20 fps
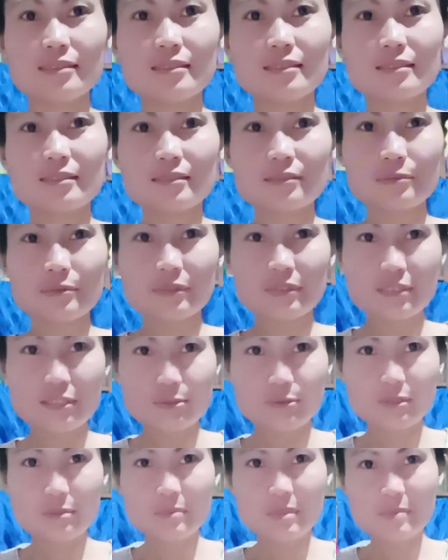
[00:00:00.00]
So
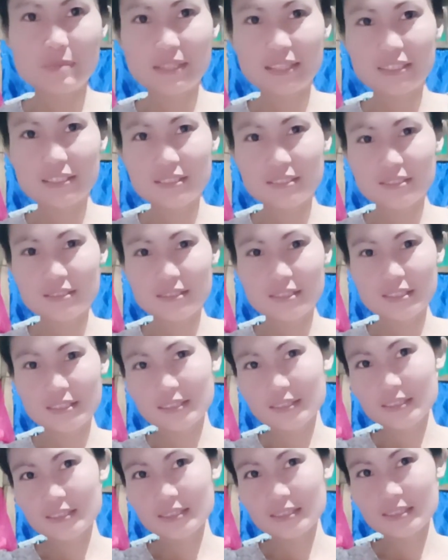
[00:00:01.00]
this will be my dessert.
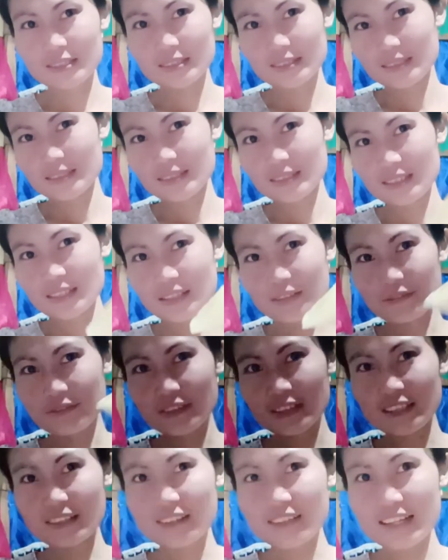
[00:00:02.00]

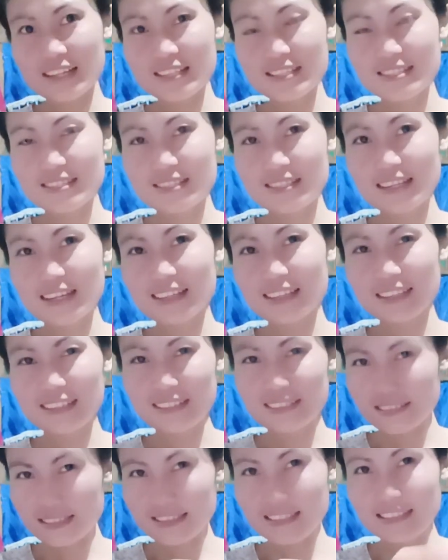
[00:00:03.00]
After rice,
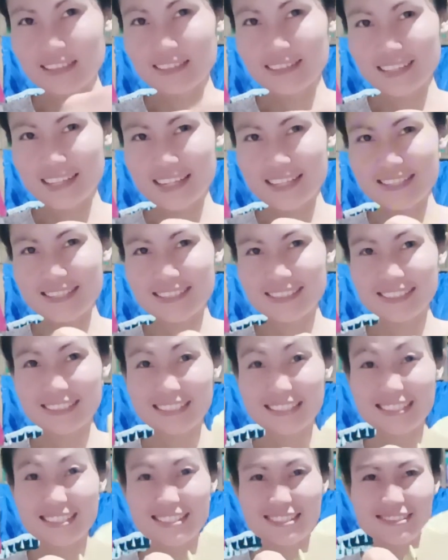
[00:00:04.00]
still rice
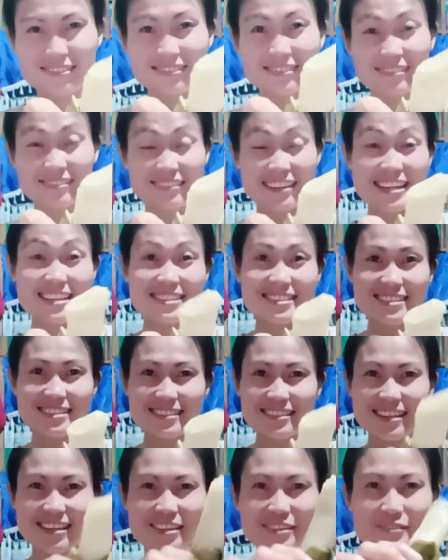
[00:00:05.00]
again. So rice is
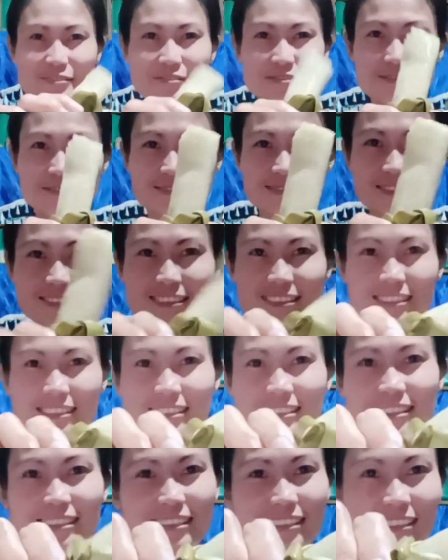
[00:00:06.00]
life.
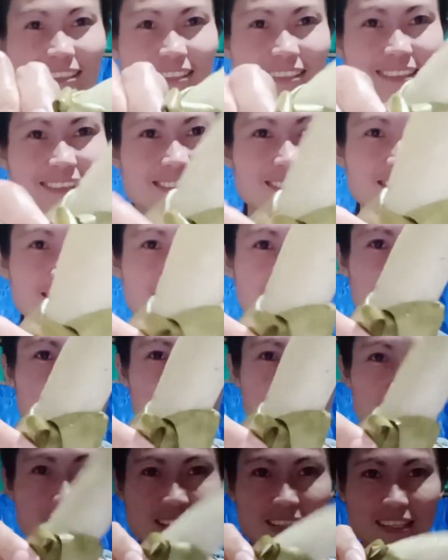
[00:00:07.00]

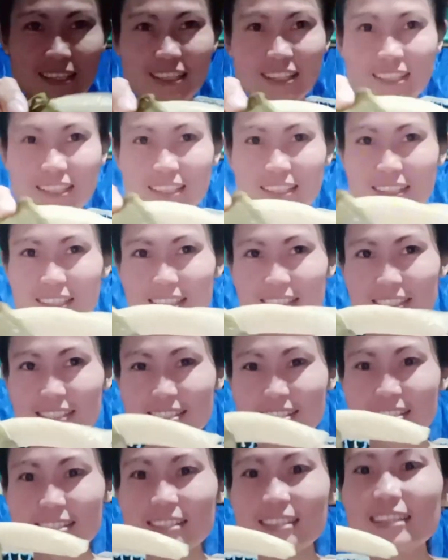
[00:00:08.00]
Yummy.
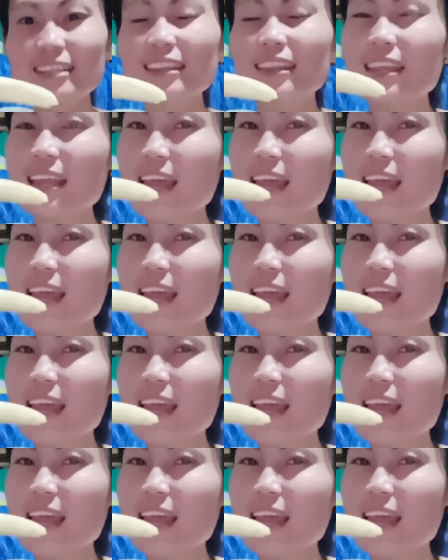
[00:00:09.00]
Let's eat.